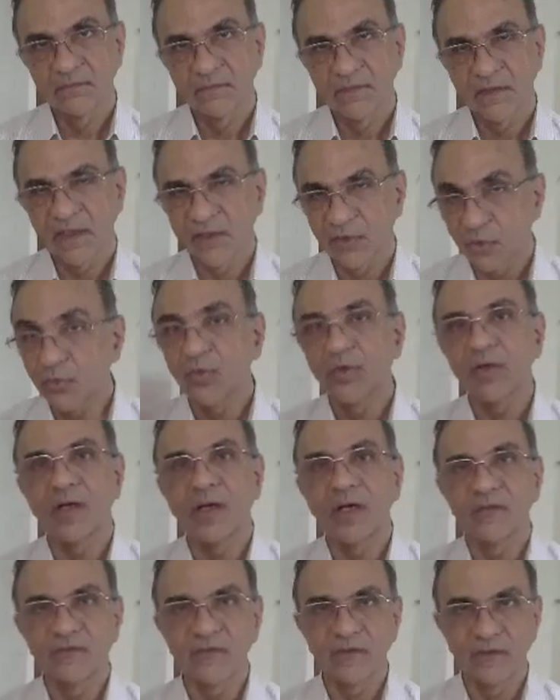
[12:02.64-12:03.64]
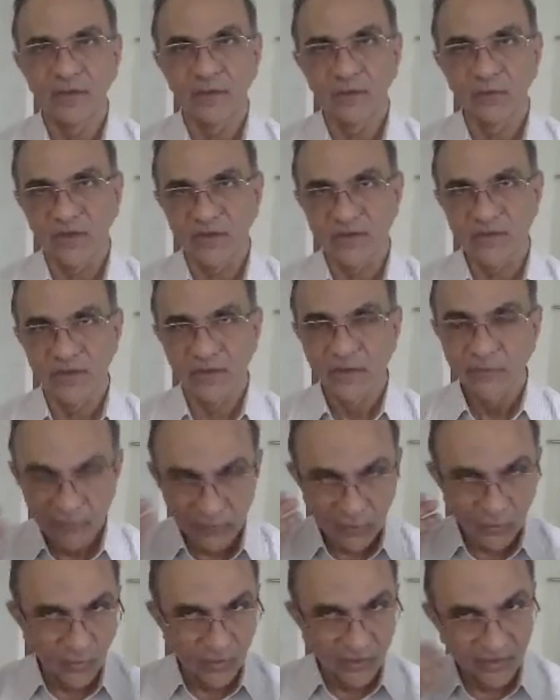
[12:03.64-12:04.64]
I don't want to answer that question. If you're
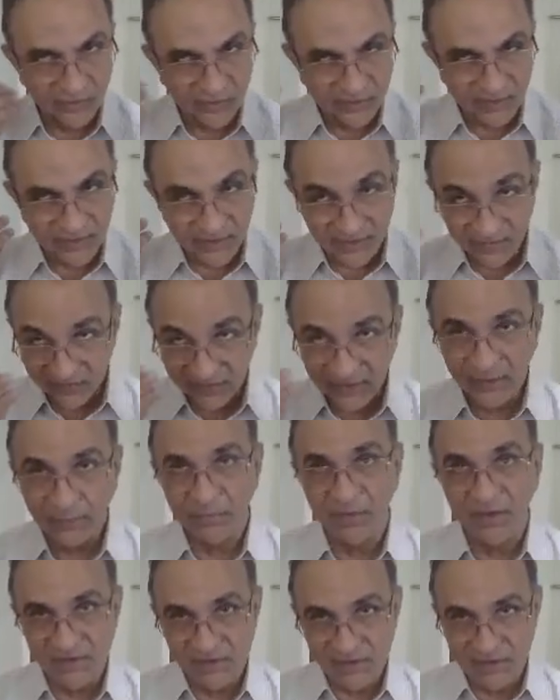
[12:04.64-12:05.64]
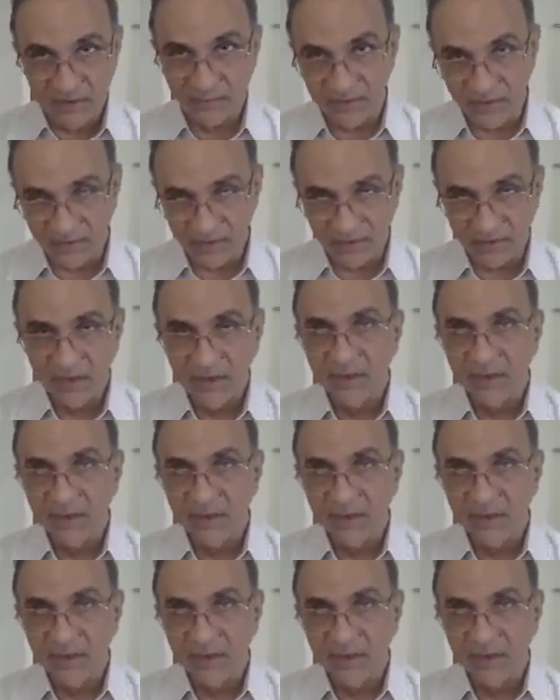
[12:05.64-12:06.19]
going to say, kiske paas time hai,